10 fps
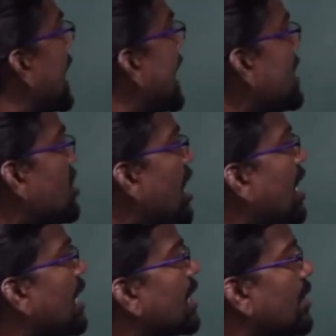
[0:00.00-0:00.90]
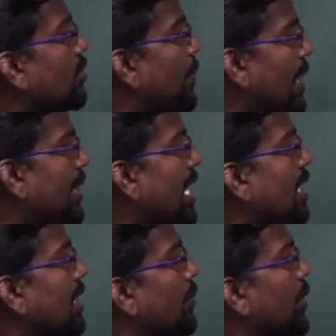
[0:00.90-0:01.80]
Ethyl alcohol primary
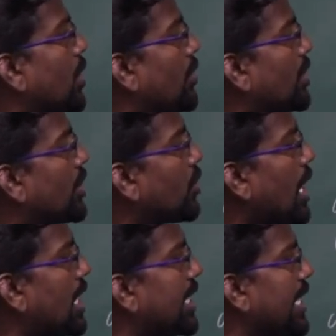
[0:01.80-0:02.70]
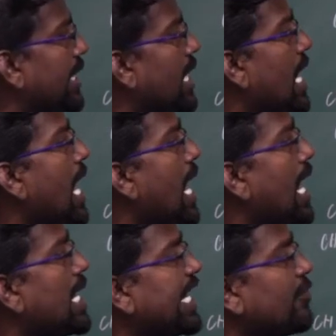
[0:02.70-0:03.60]
alcohol can be converted to aldehyde.
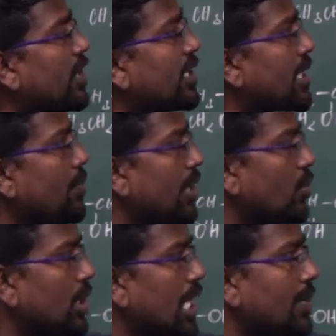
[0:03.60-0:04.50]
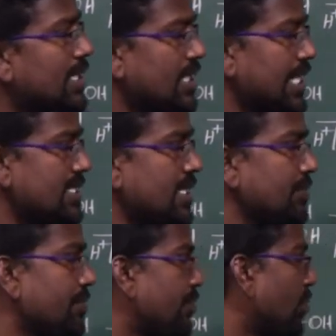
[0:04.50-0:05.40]
Aldehyde further can be converted to carboxylic acid.
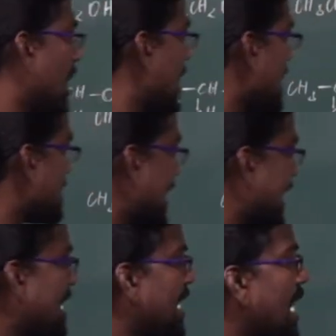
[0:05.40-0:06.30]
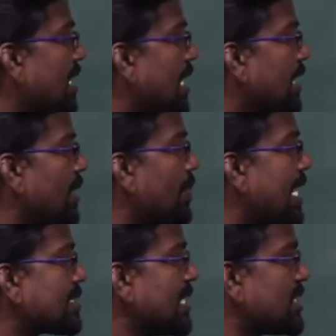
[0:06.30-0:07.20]
Secondary alcohol can be
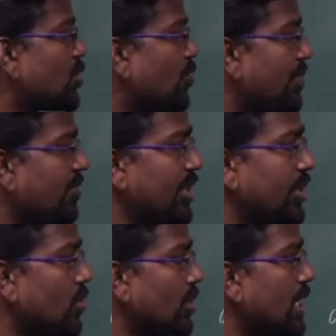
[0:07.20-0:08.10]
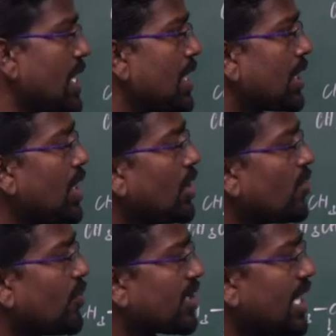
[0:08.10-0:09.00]
oxidized to form of ketone.
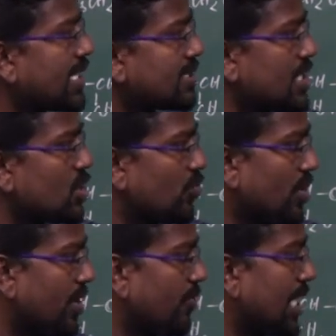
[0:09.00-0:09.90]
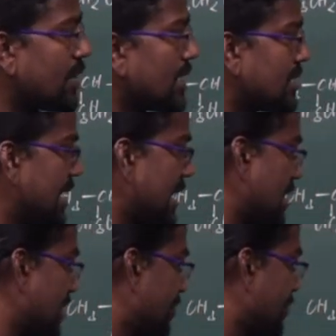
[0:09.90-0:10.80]
Ketone further oxidized to form of carboxylic acid.